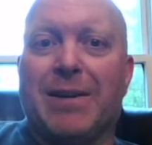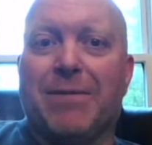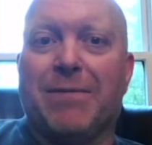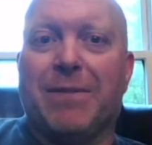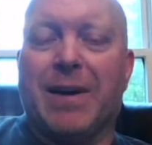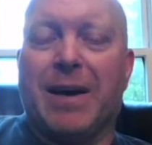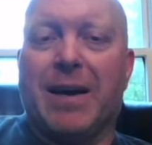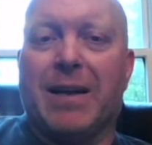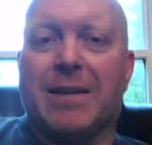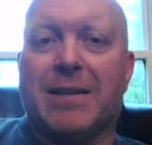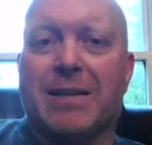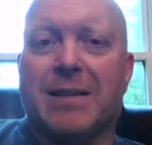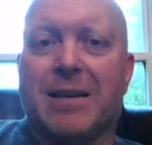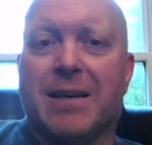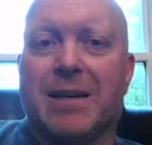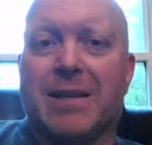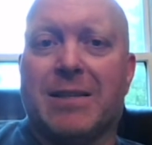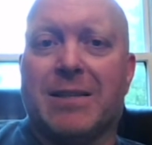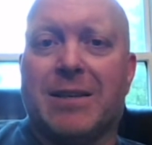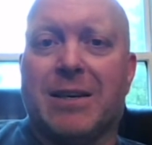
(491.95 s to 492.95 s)
They're
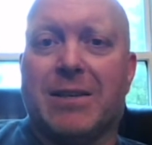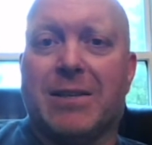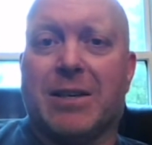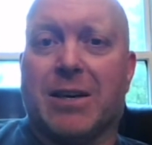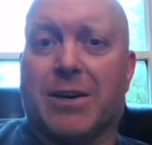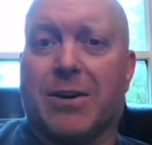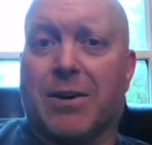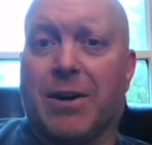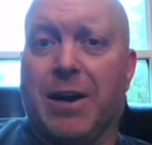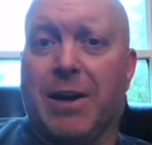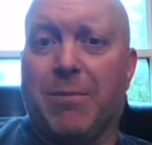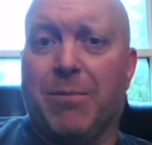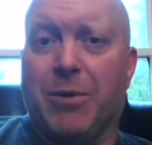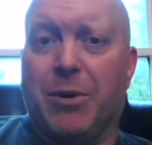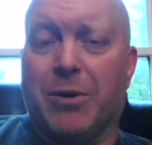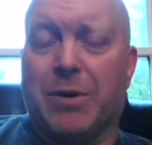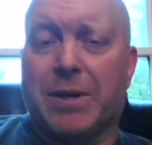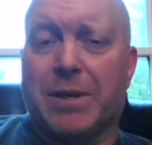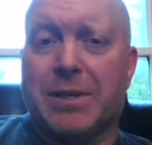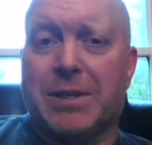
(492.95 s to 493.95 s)
monsters, and their
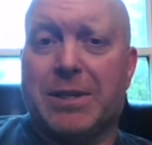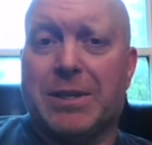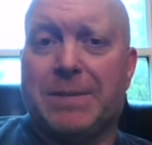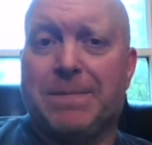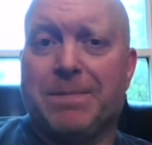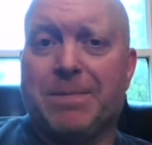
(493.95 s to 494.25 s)
only uh,